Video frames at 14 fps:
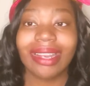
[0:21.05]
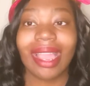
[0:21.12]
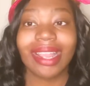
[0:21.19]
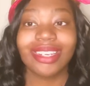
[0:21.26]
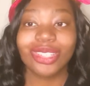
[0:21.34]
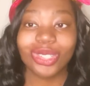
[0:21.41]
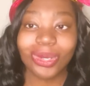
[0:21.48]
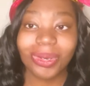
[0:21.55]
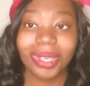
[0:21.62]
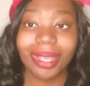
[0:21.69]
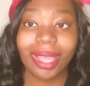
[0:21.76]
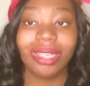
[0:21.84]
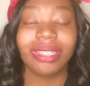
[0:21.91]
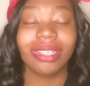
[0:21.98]

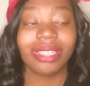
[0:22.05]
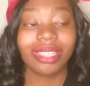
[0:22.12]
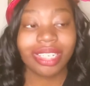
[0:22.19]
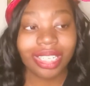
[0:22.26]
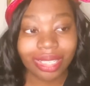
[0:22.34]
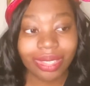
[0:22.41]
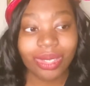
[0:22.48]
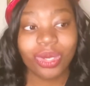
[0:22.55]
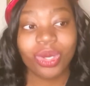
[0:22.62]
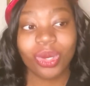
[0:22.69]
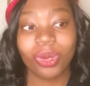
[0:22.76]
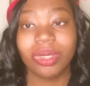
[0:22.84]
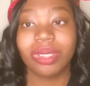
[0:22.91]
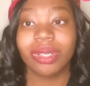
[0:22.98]
Nigeria needs
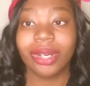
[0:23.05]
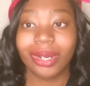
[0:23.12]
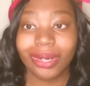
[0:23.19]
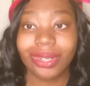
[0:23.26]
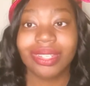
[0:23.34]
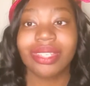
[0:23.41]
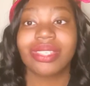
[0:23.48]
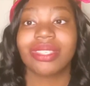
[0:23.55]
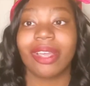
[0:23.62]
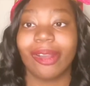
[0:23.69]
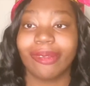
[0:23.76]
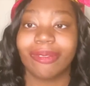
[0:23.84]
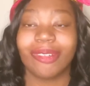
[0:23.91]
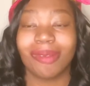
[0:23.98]
to learn
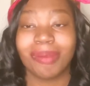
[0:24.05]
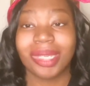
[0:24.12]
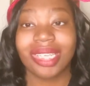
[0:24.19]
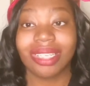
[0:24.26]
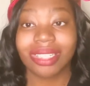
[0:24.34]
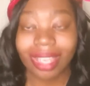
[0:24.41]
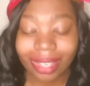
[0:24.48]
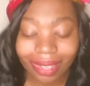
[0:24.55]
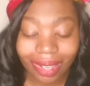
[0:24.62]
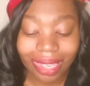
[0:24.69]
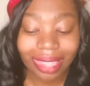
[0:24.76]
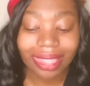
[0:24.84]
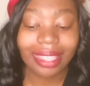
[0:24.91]
stuff from each other.